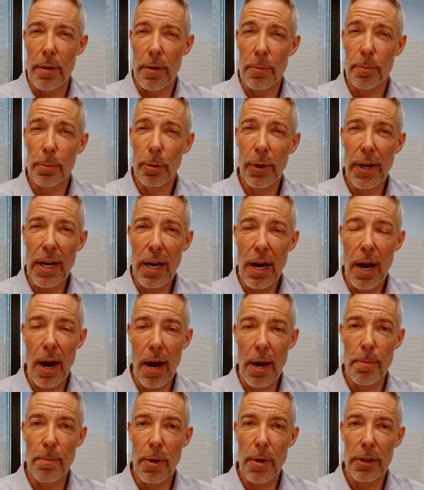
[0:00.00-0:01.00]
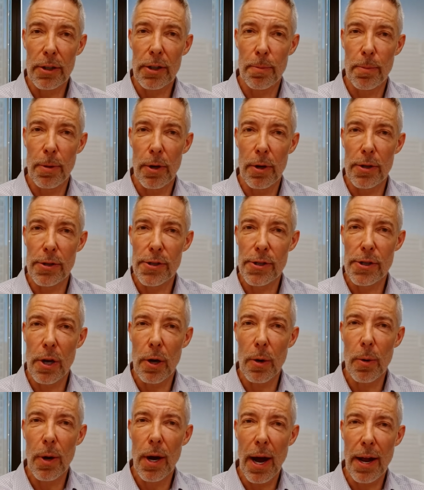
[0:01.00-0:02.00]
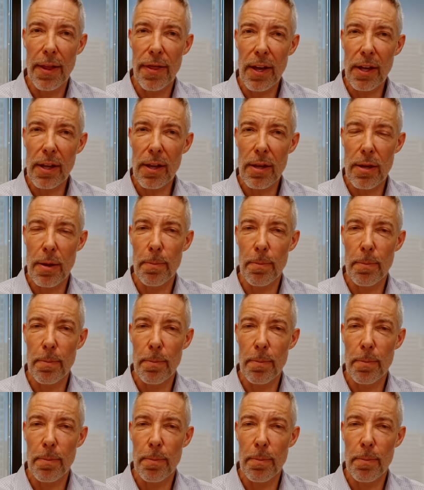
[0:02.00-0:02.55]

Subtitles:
pretty high multiple. So I think that the